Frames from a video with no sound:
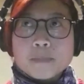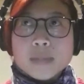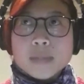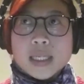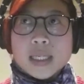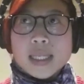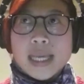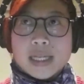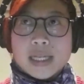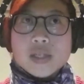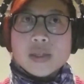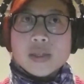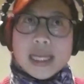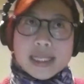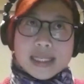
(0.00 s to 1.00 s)
Yeah, so
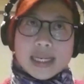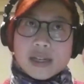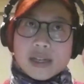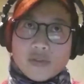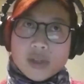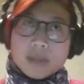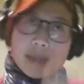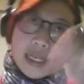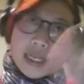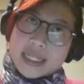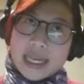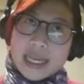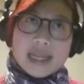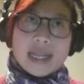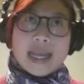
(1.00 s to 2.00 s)
that's kind of with my
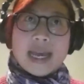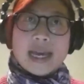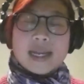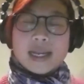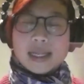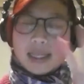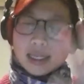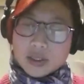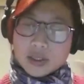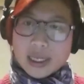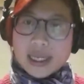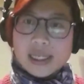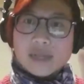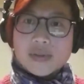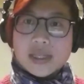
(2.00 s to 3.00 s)
TNA hat, I get to
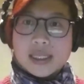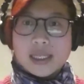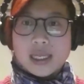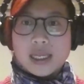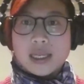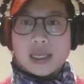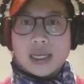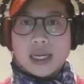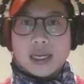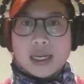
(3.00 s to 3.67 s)
kind of see,